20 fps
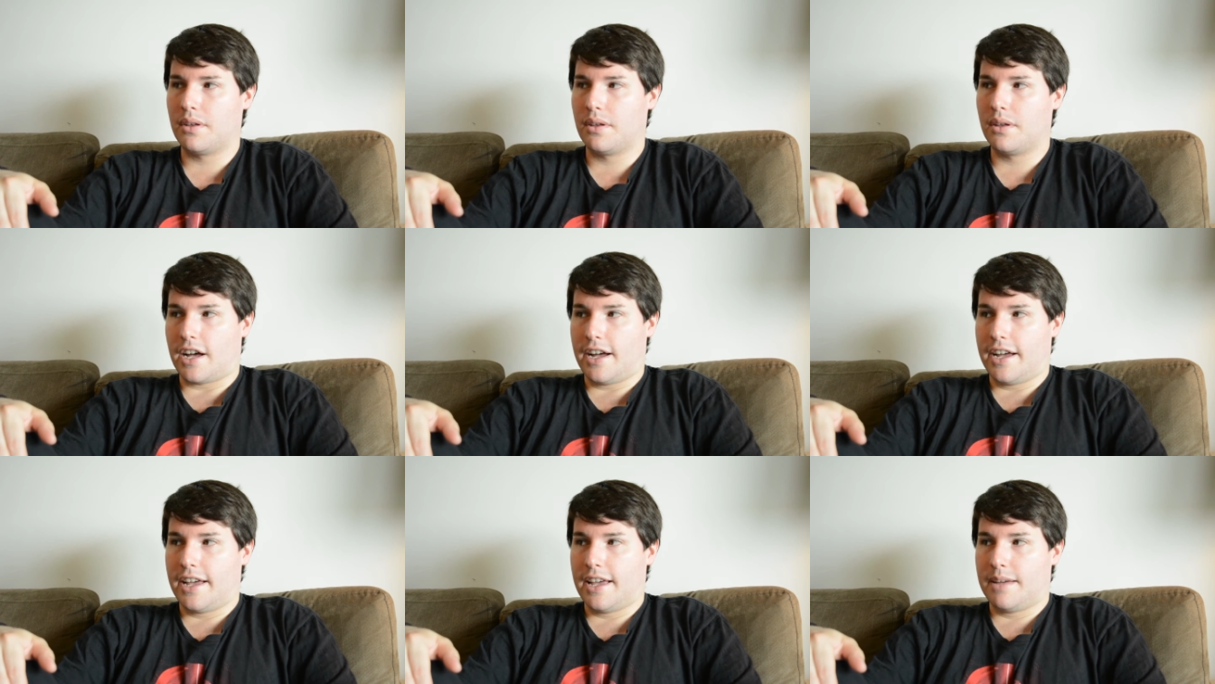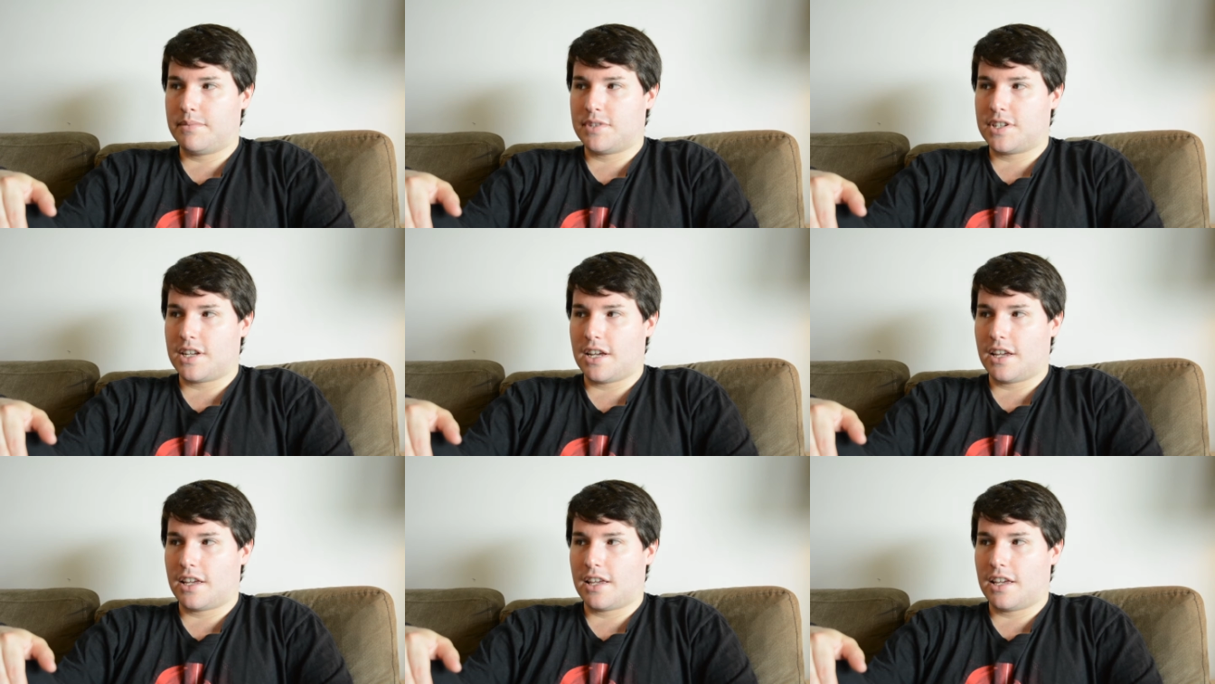I am
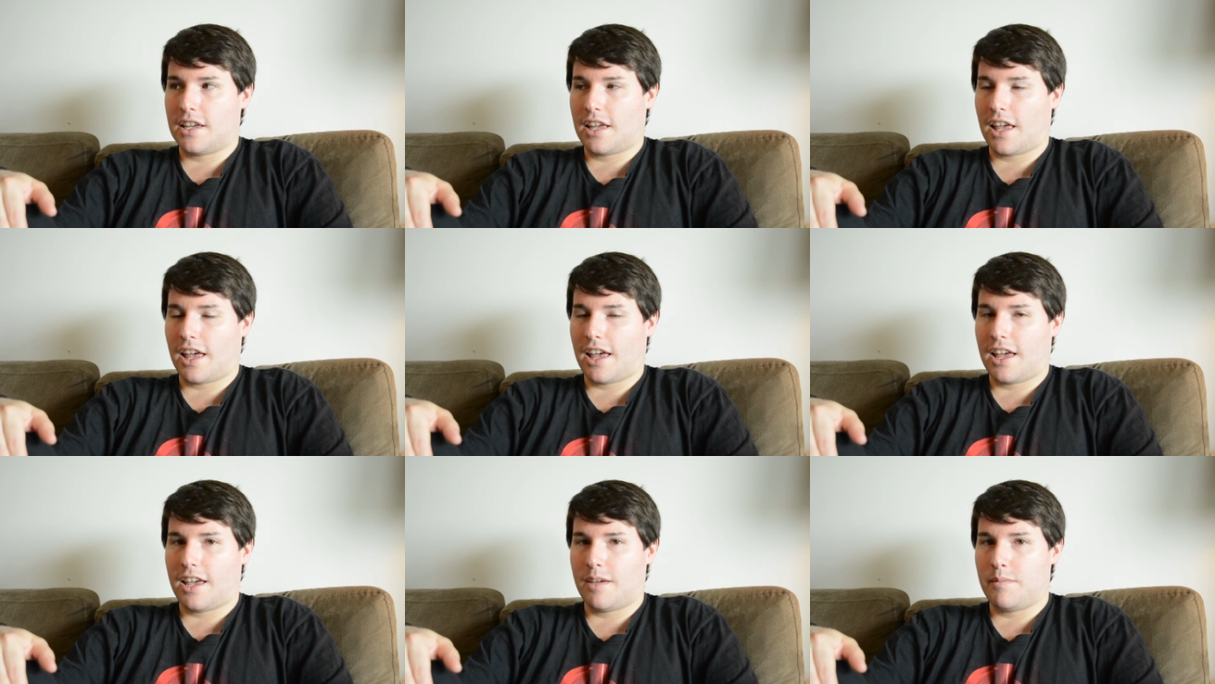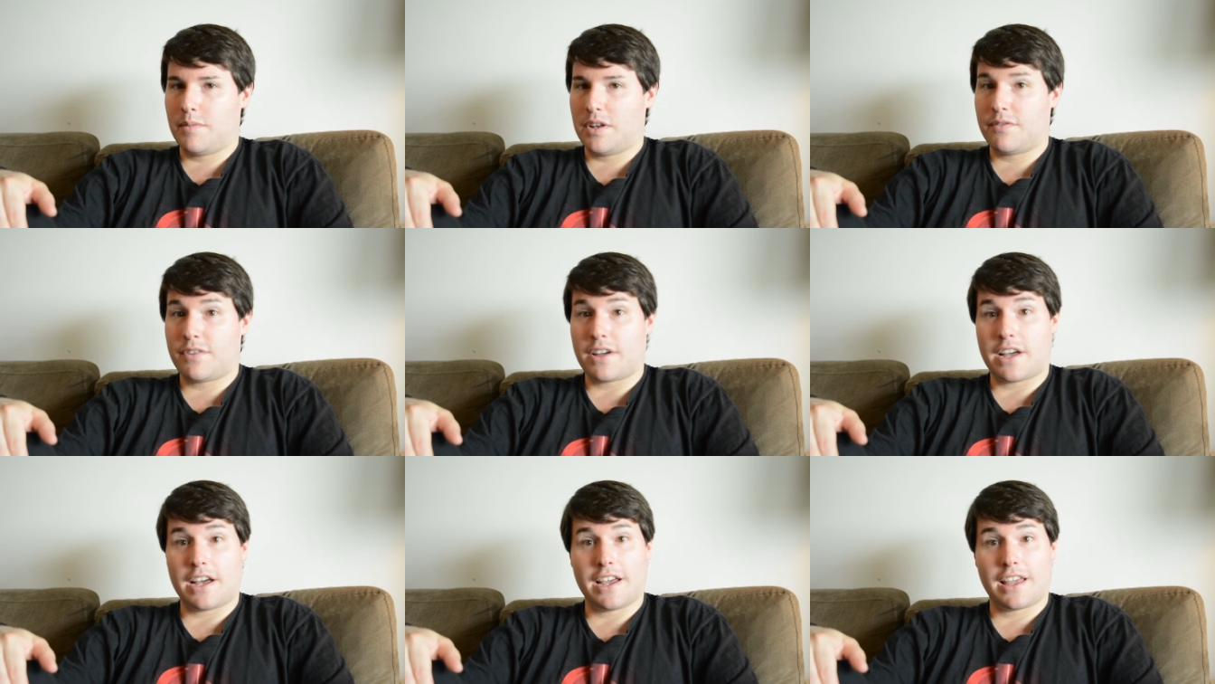taking a bit
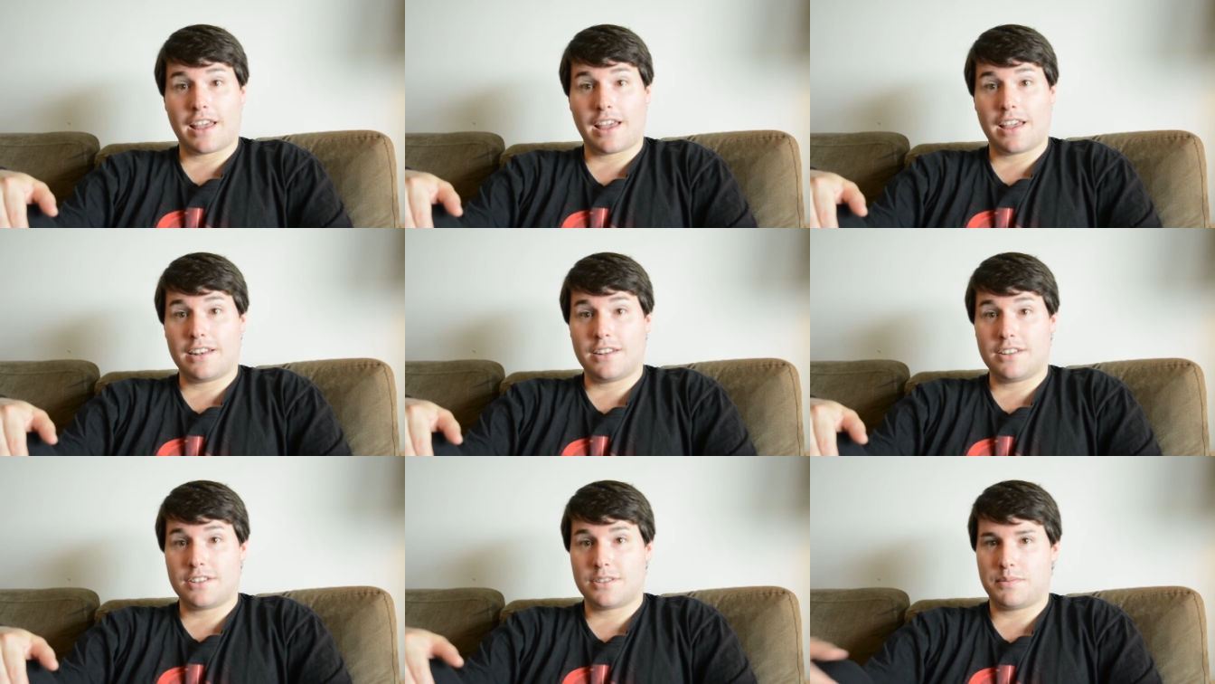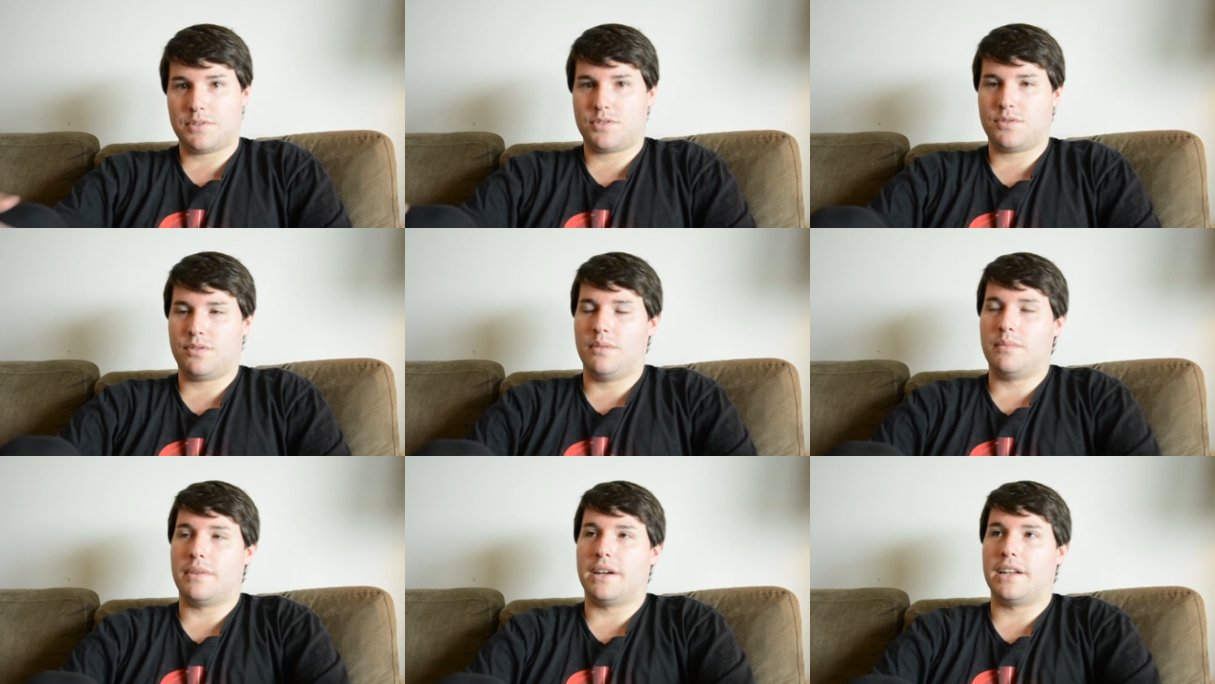of a hiatus
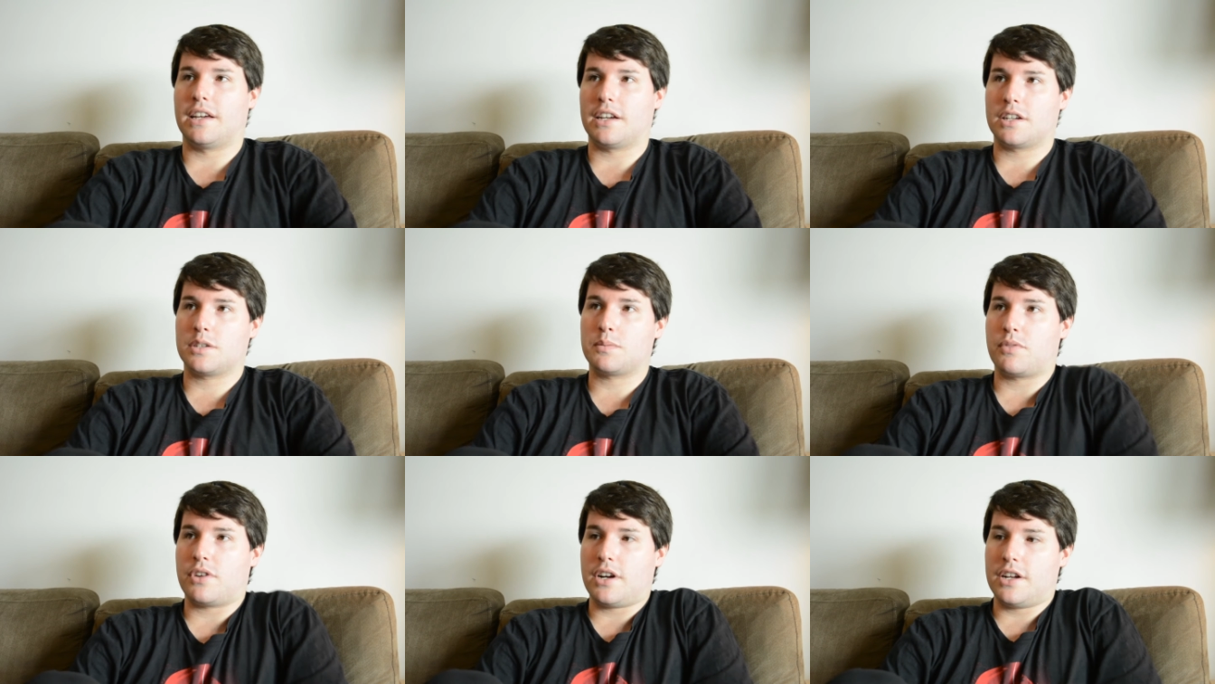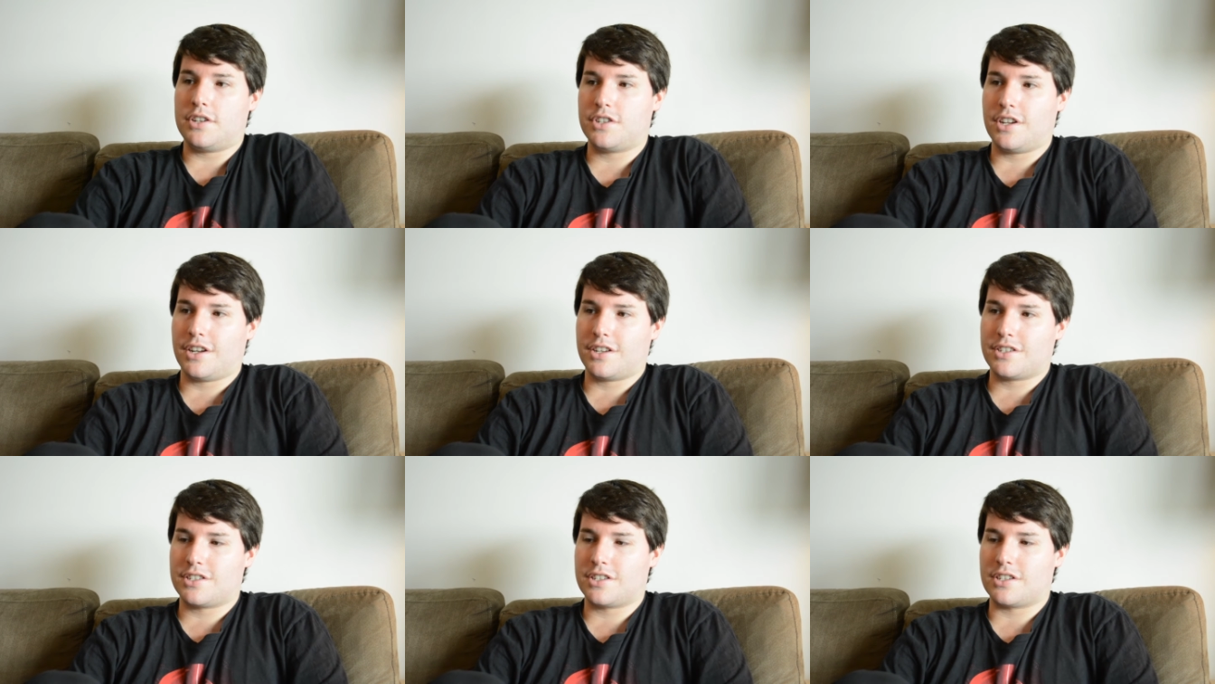between my next
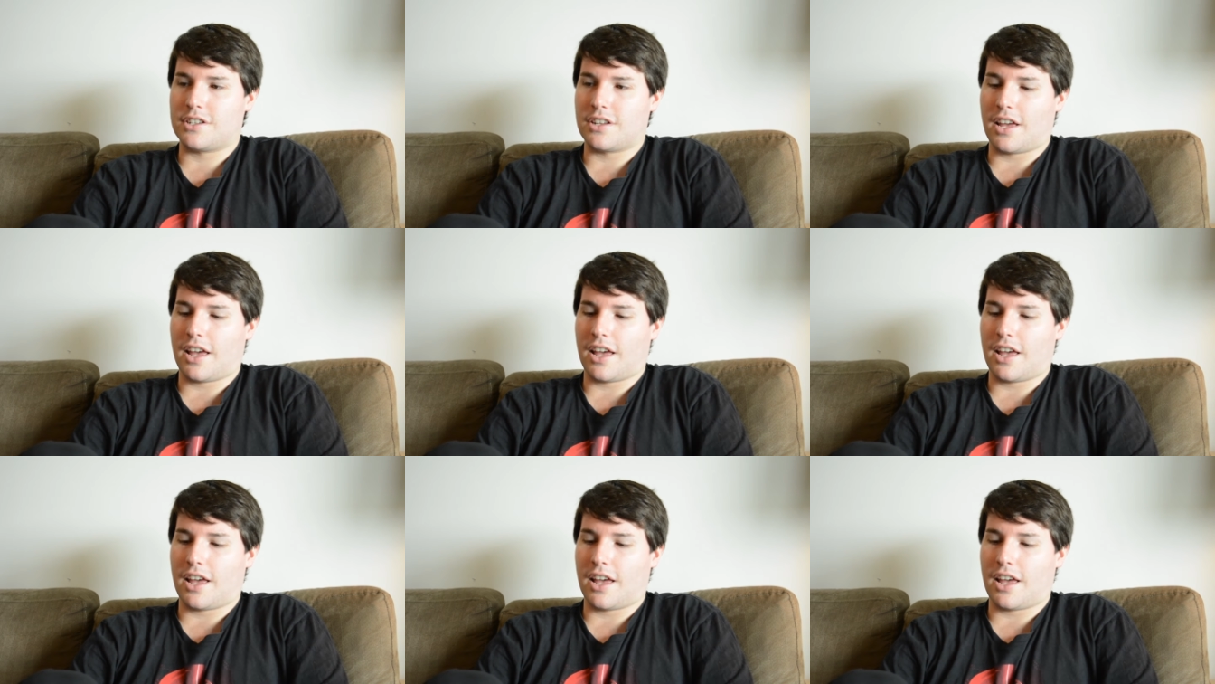project,